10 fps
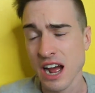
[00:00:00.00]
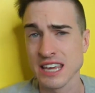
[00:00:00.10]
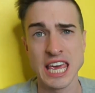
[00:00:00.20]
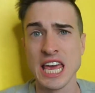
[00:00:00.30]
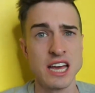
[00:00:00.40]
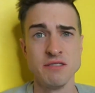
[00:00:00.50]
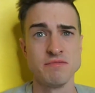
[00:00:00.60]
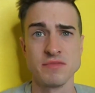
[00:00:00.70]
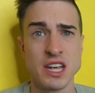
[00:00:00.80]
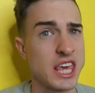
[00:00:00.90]
I can't.
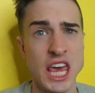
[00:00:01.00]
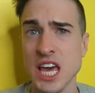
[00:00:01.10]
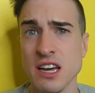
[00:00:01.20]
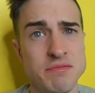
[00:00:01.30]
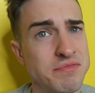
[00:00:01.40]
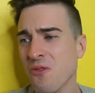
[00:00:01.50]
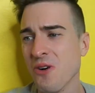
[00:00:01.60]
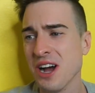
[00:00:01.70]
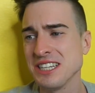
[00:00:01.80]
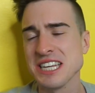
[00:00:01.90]
I can't.
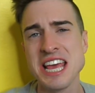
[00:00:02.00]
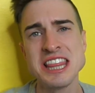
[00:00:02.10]
What